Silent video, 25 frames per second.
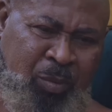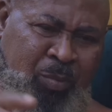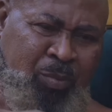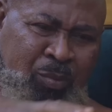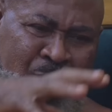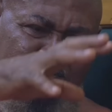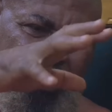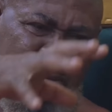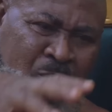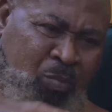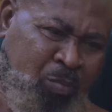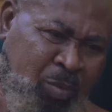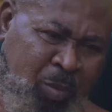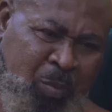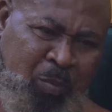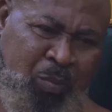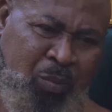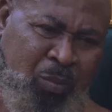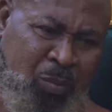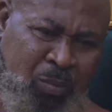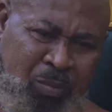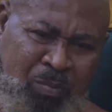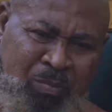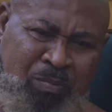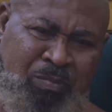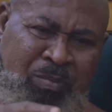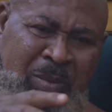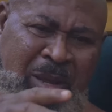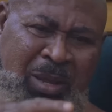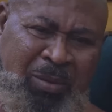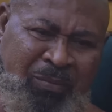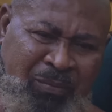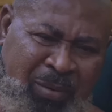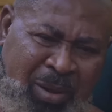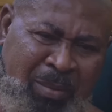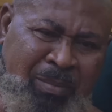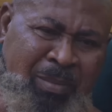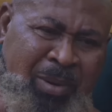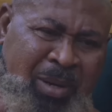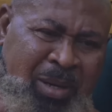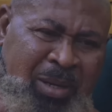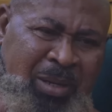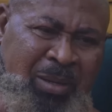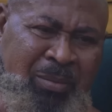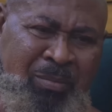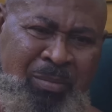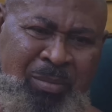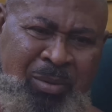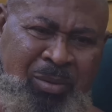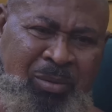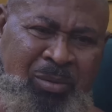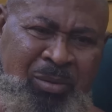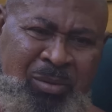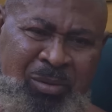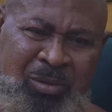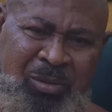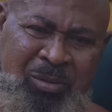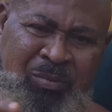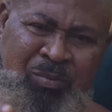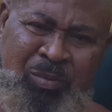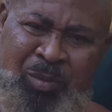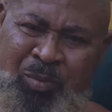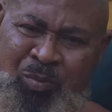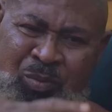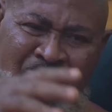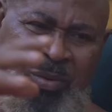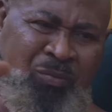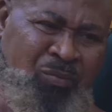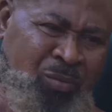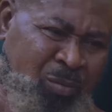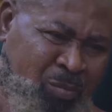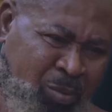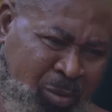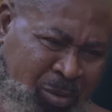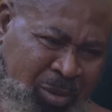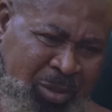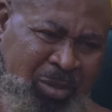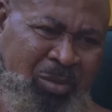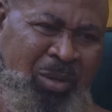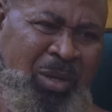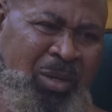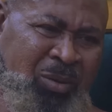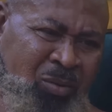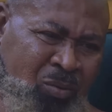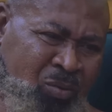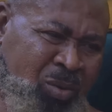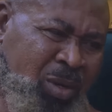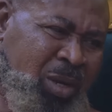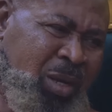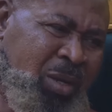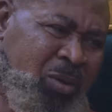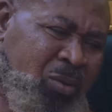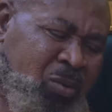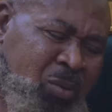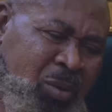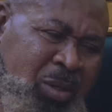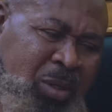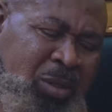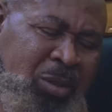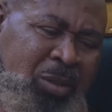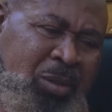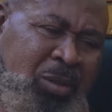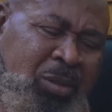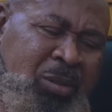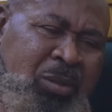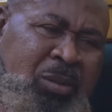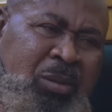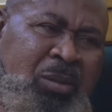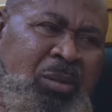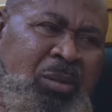from people, my family, just people, everybody? How do we handle it?